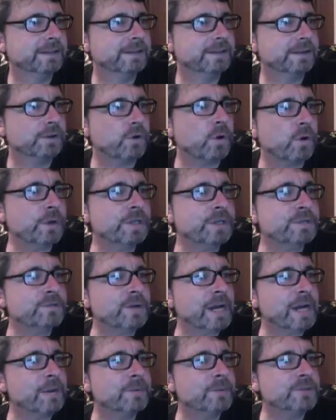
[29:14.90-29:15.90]
Coins for
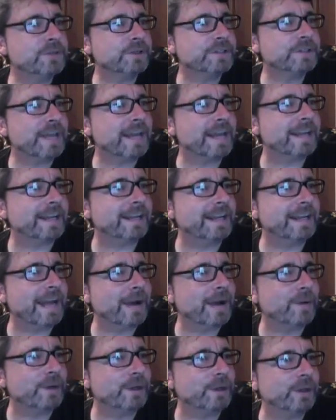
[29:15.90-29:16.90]
Amateurs, hey,
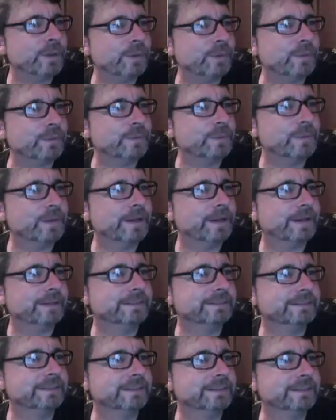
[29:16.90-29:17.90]
how are you?
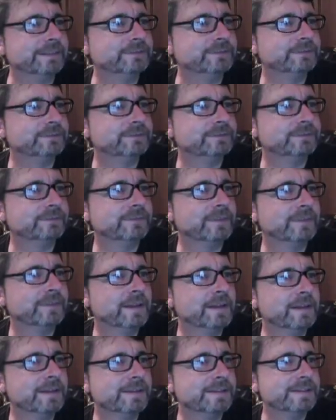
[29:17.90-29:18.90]
And
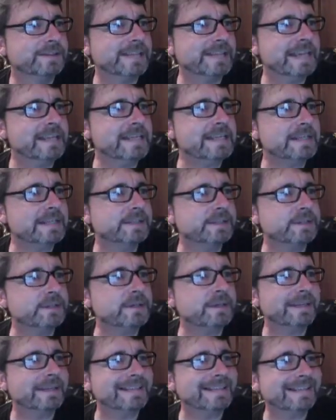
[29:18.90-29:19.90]
Sandy, is there
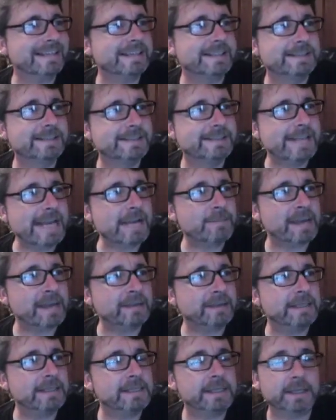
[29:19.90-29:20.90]
an exam
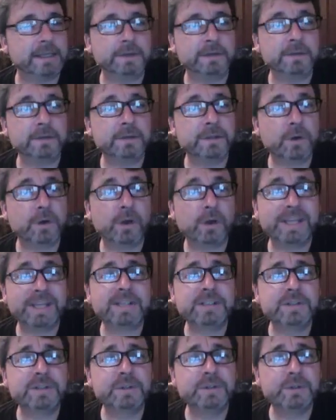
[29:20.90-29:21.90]
at the end?
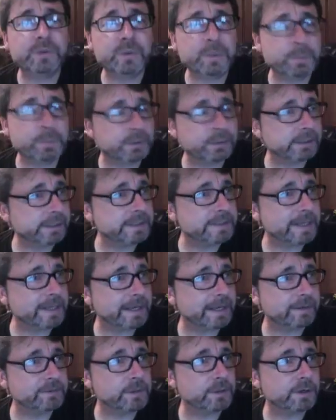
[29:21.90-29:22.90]
Yes, do please
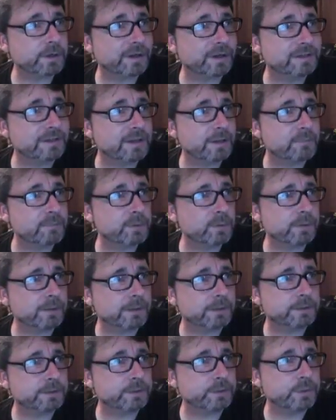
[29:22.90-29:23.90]
have your
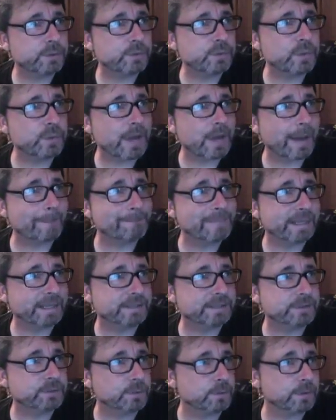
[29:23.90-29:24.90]
number 2
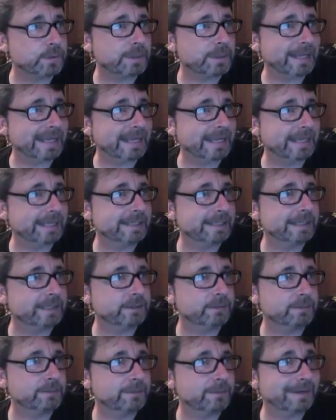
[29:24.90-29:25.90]
pencil handy,
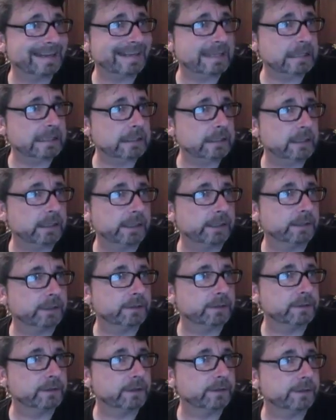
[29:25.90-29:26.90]
ready,
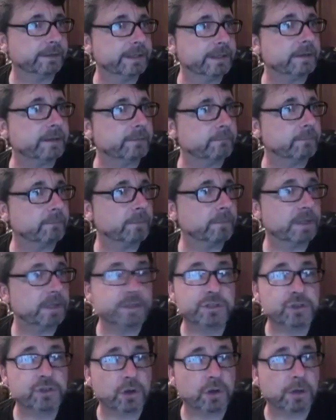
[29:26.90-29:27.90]
and yeah,
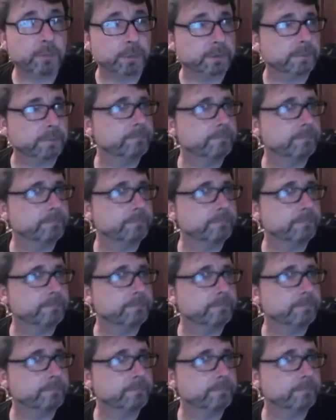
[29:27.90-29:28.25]
and sharpened.